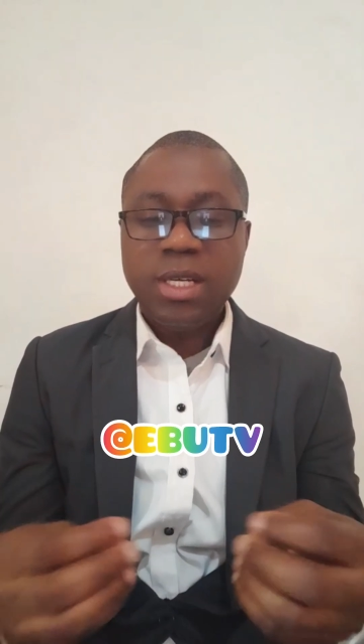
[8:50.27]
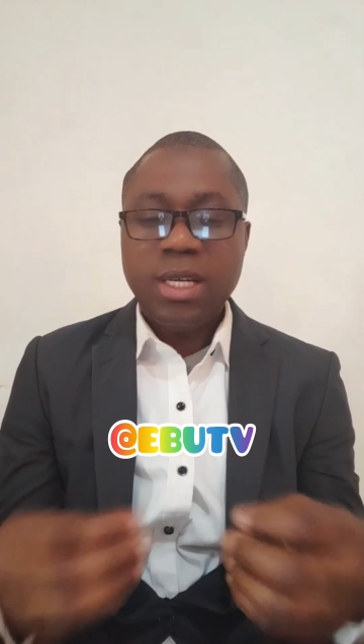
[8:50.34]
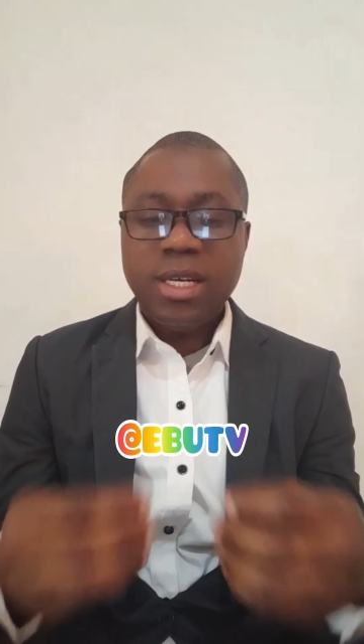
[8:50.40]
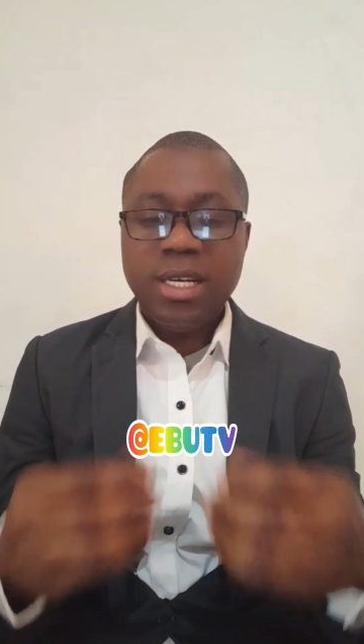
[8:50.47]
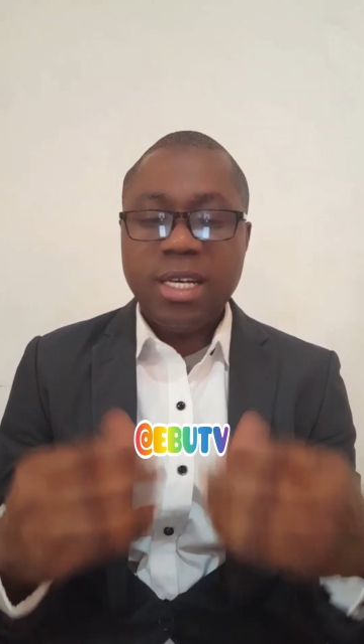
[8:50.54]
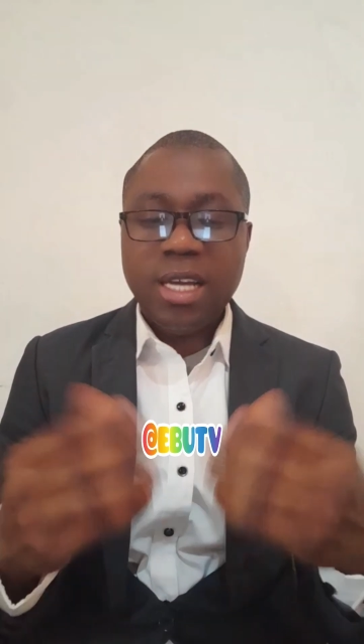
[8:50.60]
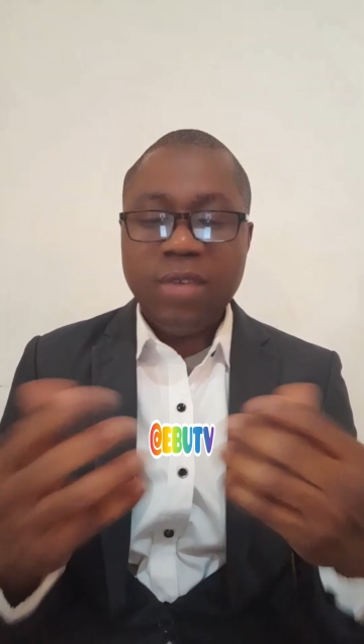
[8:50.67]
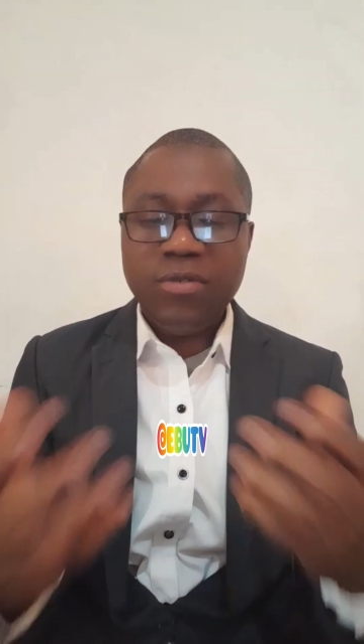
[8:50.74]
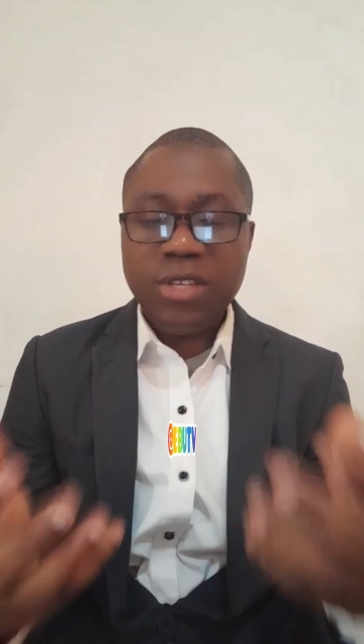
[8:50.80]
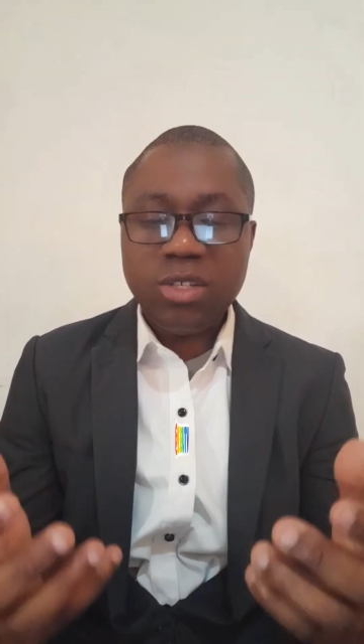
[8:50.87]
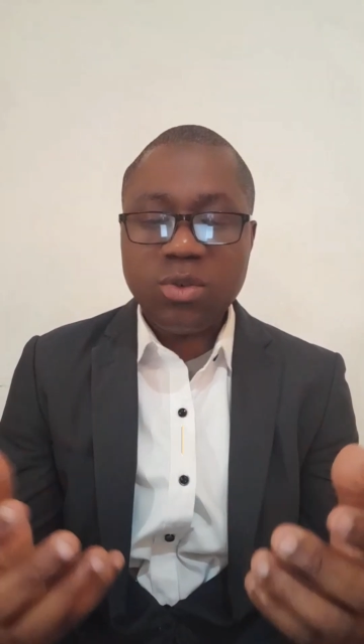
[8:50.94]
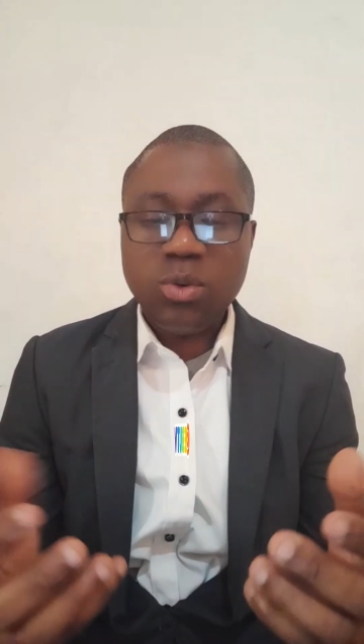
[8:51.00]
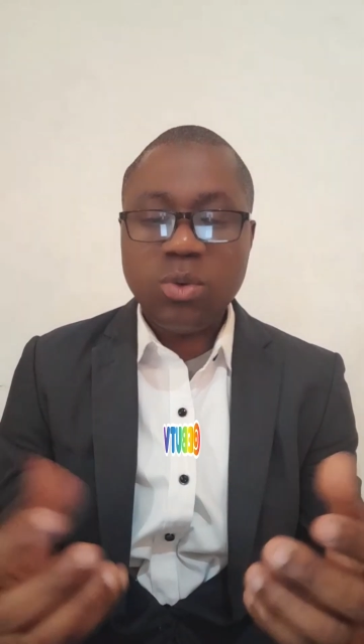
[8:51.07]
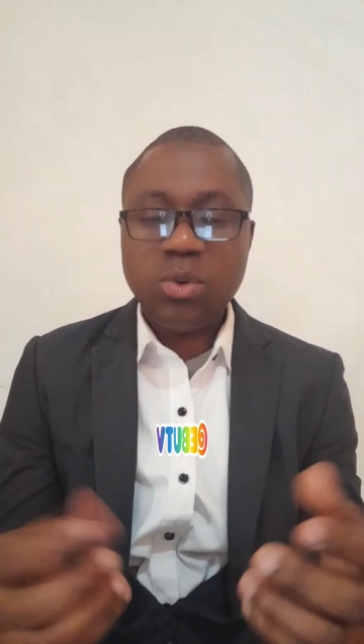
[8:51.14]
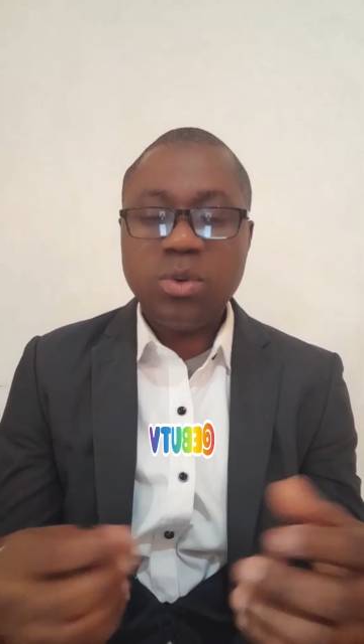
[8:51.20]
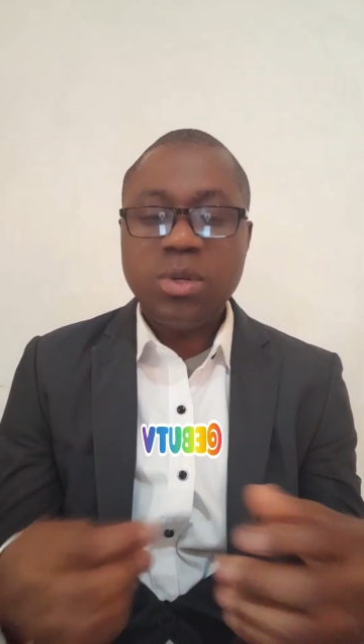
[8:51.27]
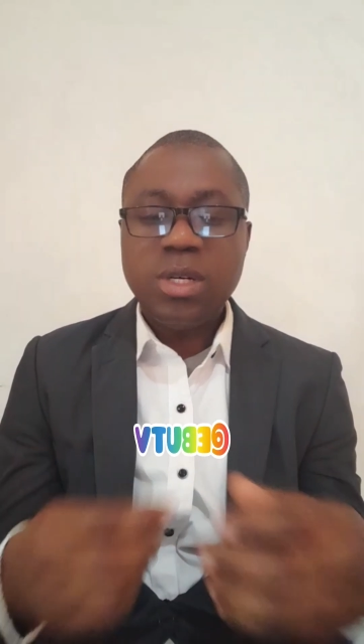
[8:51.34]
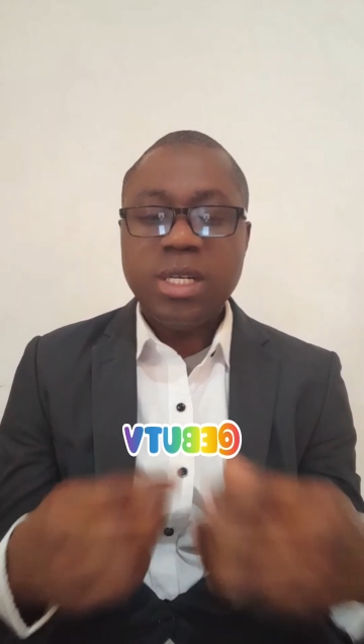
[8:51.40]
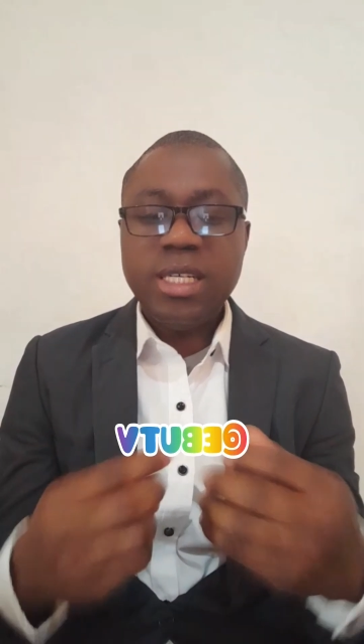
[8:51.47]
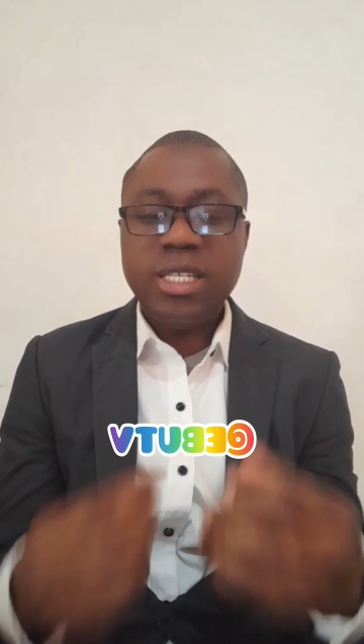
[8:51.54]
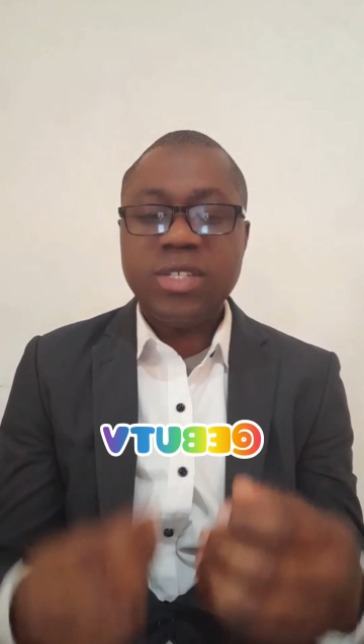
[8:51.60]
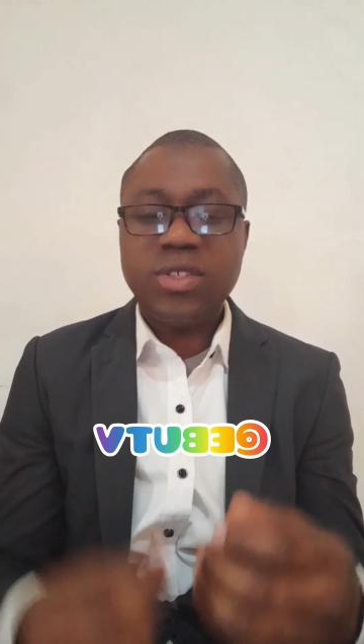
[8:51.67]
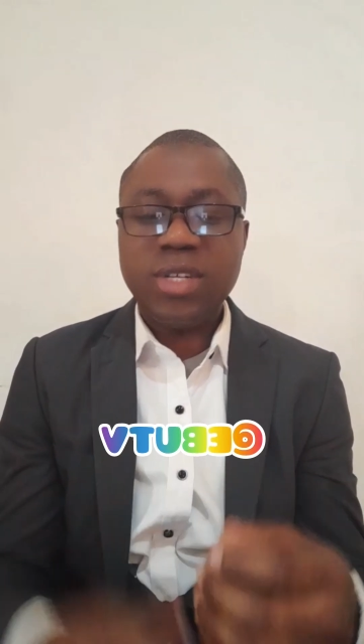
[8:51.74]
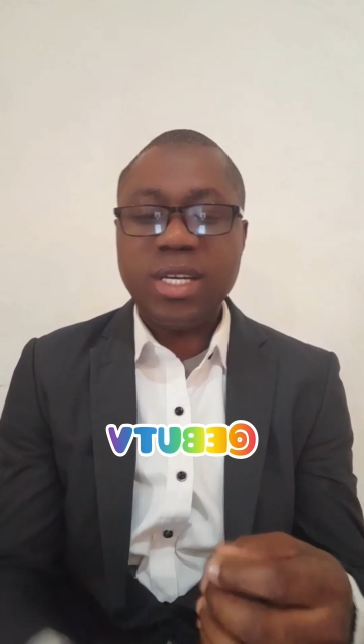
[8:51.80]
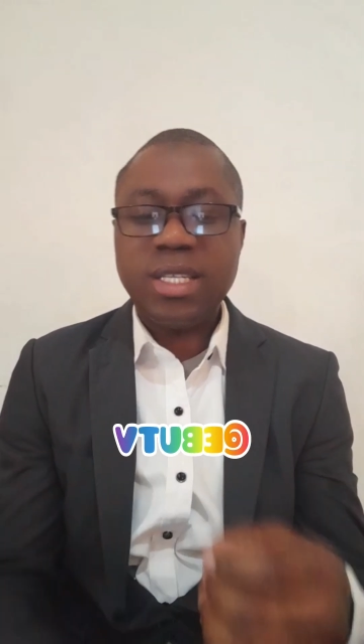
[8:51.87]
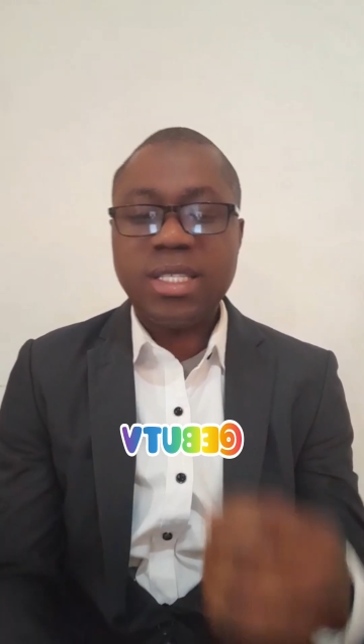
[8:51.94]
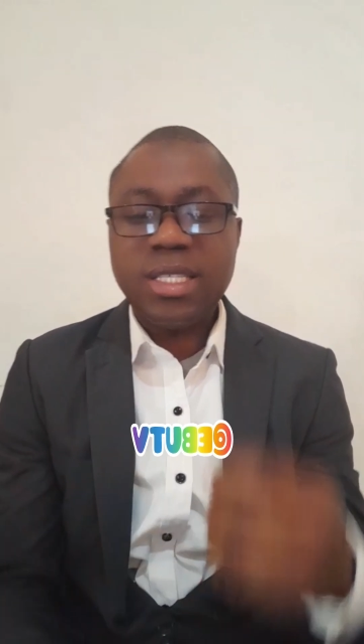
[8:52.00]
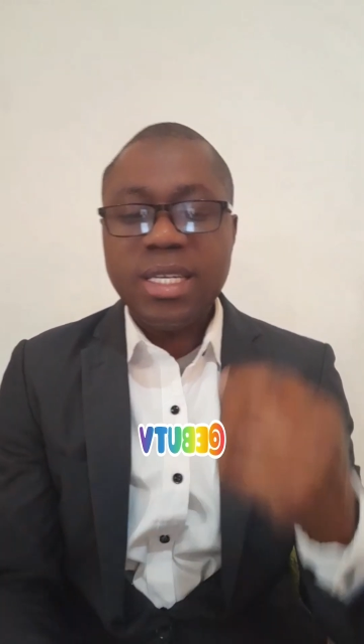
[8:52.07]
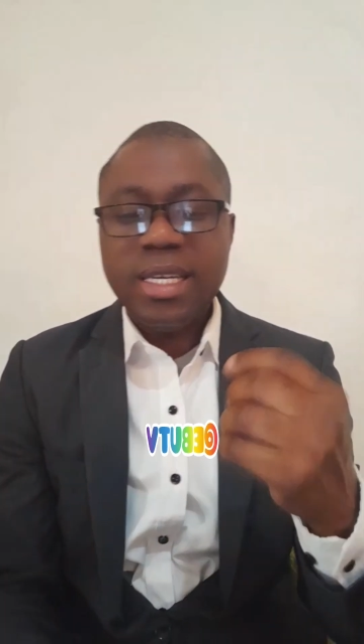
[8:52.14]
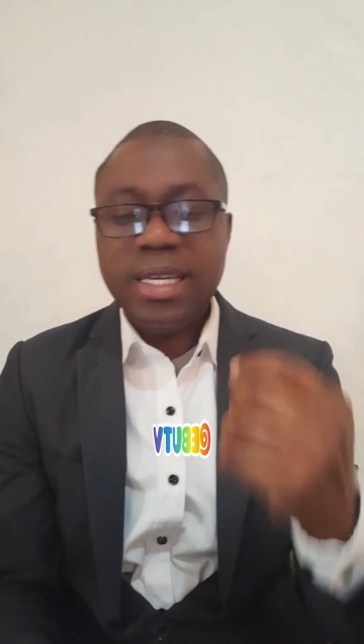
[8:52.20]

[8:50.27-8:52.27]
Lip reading: Levitical interest